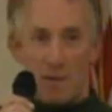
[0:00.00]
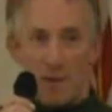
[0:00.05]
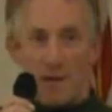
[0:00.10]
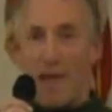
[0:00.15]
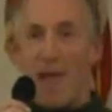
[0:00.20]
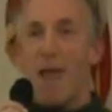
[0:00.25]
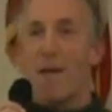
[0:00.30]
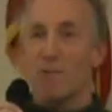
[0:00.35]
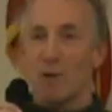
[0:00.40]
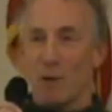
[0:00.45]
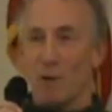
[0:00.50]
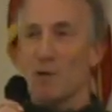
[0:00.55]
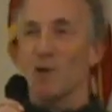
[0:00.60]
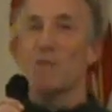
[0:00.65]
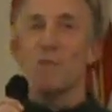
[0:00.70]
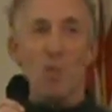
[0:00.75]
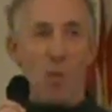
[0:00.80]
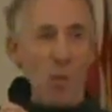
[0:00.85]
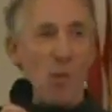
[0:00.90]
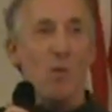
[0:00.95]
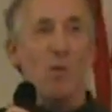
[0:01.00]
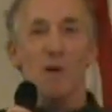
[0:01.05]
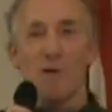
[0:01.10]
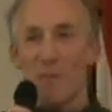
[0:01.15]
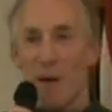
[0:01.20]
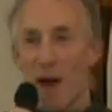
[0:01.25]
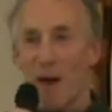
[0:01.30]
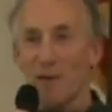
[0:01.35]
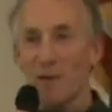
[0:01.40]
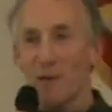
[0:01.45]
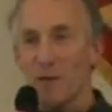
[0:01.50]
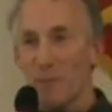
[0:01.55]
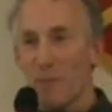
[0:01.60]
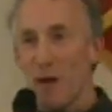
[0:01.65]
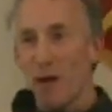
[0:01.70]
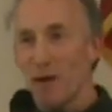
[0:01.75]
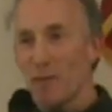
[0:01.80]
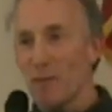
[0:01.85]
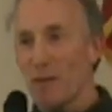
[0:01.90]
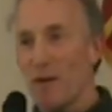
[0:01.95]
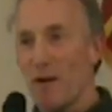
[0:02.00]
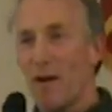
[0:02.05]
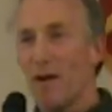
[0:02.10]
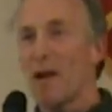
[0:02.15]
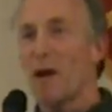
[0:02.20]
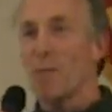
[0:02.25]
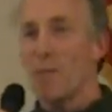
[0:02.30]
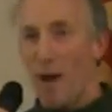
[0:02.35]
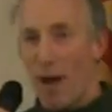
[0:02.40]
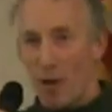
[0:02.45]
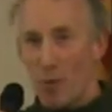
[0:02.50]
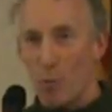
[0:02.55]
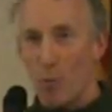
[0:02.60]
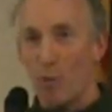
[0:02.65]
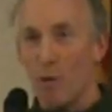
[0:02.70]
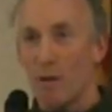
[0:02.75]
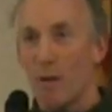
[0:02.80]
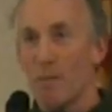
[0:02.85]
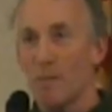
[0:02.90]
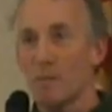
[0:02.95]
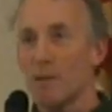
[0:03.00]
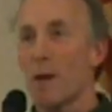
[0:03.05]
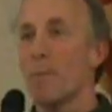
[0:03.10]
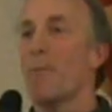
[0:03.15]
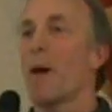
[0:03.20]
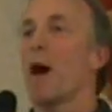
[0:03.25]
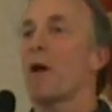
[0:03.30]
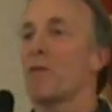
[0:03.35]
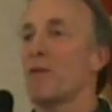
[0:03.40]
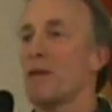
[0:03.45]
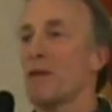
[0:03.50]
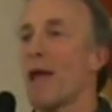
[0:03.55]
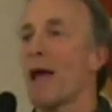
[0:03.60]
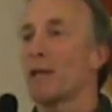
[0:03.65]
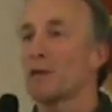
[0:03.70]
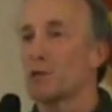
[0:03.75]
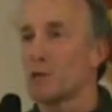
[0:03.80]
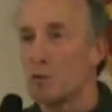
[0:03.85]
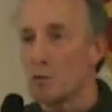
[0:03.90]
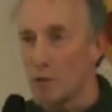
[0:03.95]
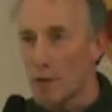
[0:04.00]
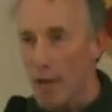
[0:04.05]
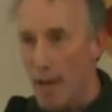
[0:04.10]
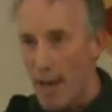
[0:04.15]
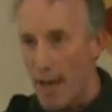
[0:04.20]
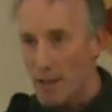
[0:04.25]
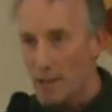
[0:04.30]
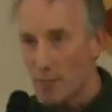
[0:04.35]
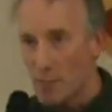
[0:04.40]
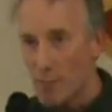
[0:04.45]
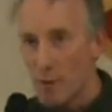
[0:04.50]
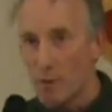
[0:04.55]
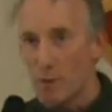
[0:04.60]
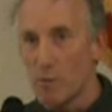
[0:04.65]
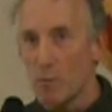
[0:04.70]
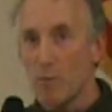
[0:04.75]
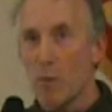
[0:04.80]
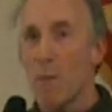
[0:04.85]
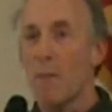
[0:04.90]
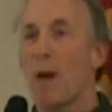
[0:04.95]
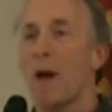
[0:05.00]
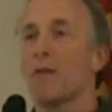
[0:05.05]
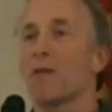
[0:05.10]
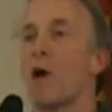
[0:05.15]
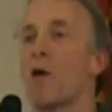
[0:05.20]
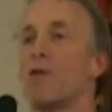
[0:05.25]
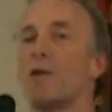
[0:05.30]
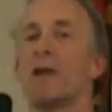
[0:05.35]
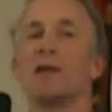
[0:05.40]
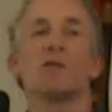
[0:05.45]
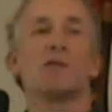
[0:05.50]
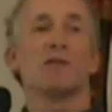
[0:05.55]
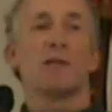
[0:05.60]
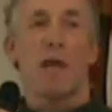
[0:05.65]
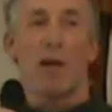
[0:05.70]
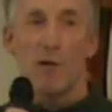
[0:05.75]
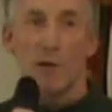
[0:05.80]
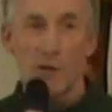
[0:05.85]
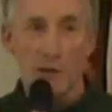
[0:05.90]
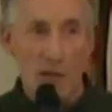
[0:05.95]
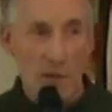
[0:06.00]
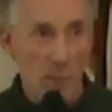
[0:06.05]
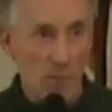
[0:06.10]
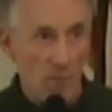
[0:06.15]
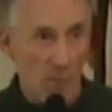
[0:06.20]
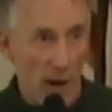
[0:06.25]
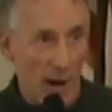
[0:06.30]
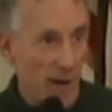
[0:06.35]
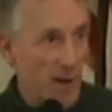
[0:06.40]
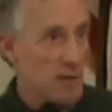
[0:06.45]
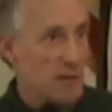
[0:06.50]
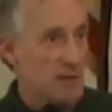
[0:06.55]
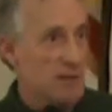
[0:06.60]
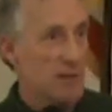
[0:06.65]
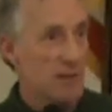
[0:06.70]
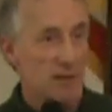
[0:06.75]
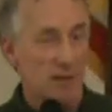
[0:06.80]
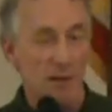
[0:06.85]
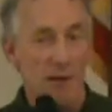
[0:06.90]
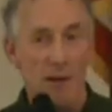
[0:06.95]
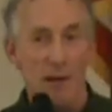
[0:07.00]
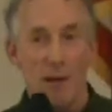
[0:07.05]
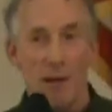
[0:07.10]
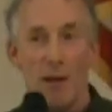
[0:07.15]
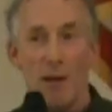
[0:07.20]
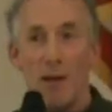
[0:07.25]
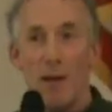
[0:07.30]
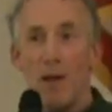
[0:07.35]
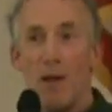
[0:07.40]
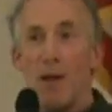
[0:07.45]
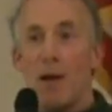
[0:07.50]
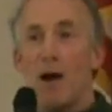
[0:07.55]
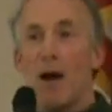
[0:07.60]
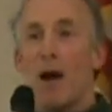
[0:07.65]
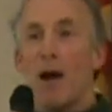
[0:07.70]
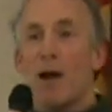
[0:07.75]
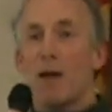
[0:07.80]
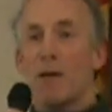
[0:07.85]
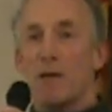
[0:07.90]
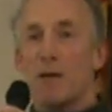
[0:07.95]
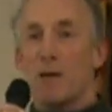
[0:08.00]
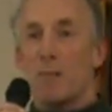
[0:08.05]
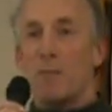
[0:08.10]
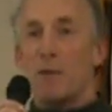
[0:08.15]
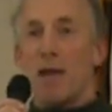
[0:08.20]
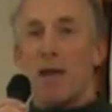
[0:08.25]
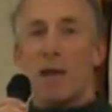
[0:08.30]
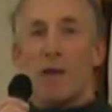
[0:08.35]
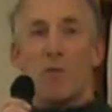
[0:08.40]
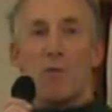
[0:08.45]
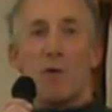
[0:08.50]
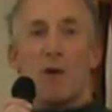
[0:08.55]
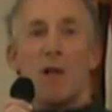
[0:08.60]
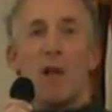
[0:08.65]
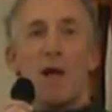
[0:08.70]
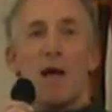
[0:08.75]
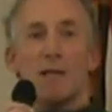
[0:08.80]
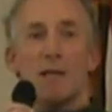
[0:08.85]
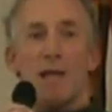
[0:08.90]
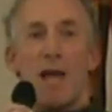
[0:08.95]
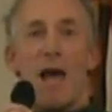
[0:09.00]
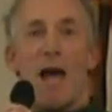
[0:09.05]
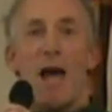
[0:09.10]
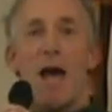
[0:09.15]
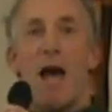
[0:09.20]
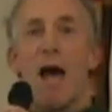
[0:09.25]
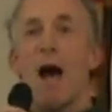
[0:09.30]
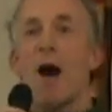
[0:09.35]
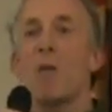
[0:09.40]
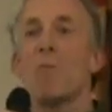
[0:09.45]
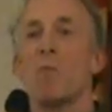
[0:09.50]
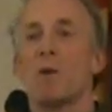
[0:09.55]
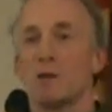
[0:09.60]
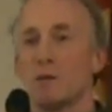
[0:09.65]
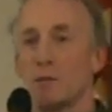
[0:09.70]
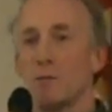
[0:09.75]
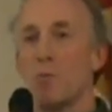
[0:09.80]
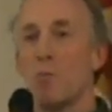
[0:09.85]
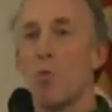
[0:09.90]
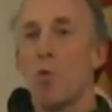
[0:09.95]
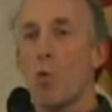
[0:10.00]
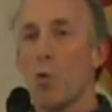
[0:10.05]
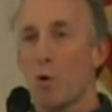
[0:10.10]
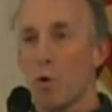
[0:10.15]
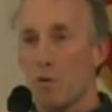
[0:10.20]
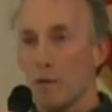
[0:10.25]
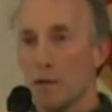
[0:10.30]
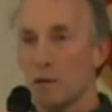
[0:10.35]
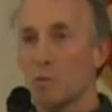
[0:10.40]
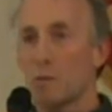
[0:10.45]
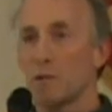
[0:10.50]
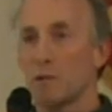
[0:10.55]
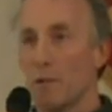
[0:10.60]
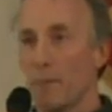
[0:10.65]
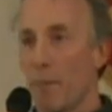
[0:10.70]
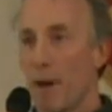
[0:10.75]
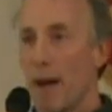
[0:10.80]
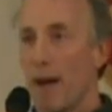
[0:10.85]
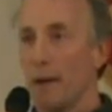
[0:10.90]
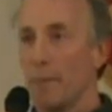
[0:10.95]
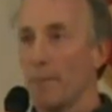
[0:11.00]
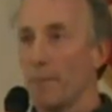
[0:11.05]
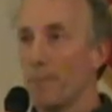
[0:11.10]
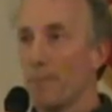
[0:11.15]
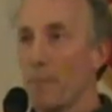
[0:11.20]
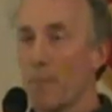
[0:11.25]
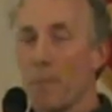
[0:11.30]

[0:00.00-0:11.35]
came to learn more about the pipeline, about Williams, about the natural gas boom, about our nation's energy policies, I began to realize how much more this was about.